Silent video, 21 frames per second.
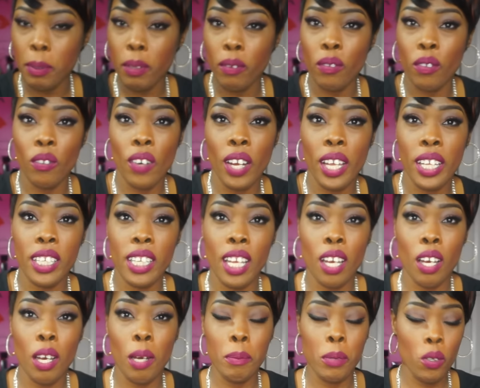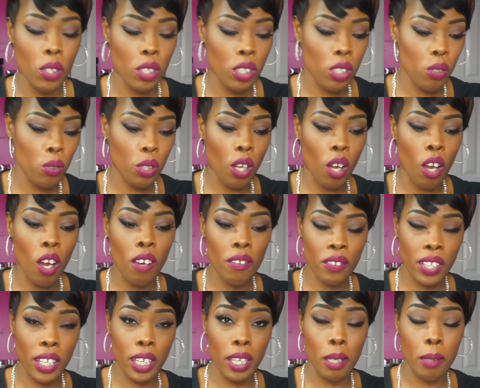but for right now, I'm going to do it
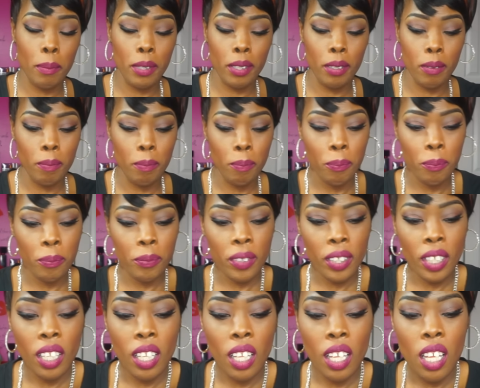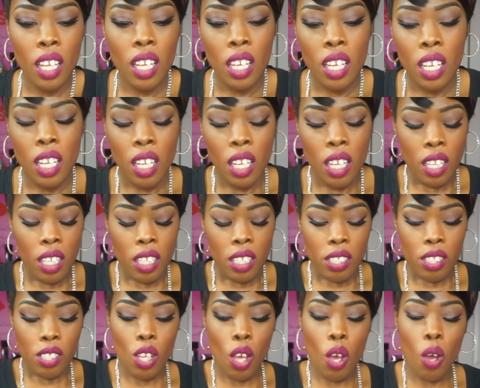off camera.
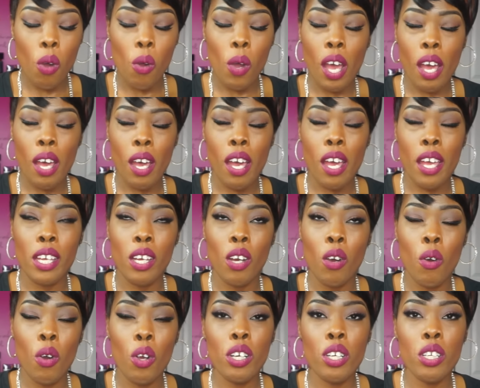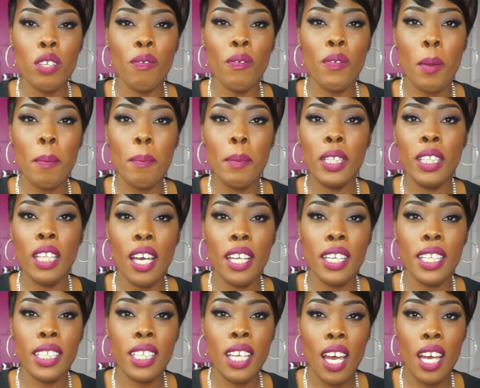So I ordered from
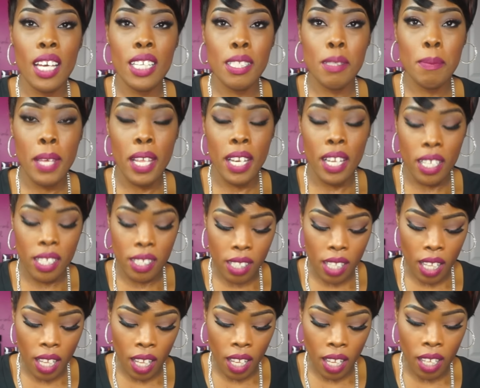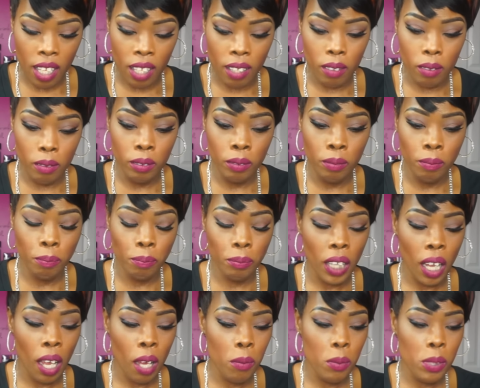Milani Cosmetics, and
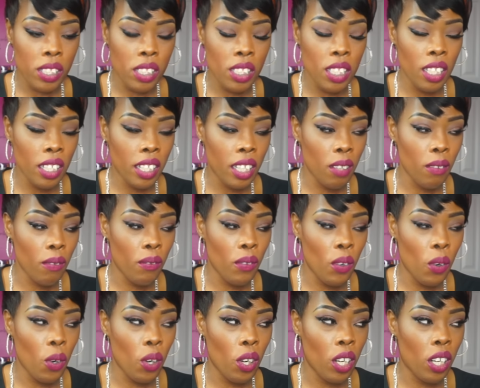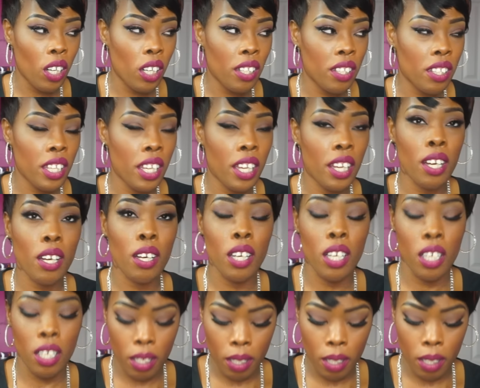I was looking for their